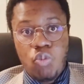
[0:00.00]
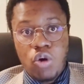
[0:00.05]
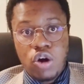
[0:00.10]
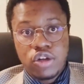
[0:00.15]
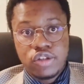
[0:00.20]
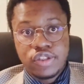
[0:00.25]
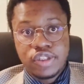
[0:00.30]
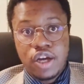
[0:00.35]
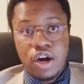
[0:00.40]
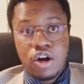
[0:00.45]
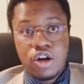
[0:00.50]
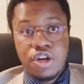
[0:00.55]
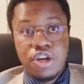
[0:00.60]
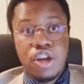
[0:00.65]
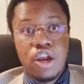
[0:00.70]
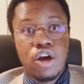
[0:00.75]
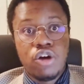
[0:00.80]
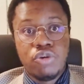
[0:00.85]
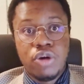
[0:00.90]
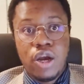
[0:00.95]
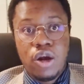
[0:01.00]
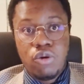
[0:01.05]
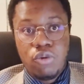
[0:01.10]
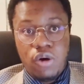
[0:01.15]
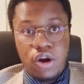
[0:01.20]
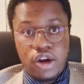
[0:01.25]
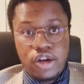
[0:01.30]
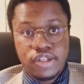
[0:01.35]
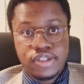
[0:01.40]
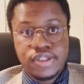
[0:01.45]
words are no-no
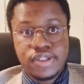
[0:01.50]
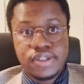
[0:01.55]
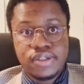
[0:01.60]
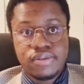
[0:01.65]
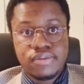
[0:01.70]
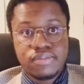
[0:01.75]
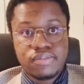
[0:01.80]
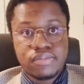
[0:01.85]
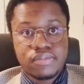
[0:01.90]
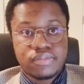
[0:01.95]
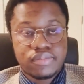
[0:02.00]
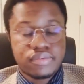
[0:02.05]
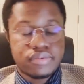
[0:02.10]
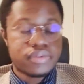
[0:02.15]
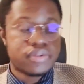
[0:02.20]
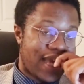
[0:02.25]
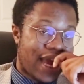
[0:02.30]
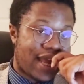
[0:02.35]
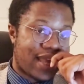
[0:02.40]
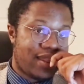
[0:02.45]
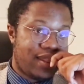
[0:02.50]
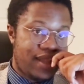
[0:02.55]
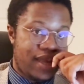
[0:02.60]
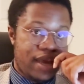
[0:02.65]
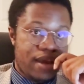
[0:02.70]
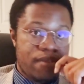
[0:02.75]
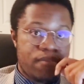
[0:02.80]
words. Secondly,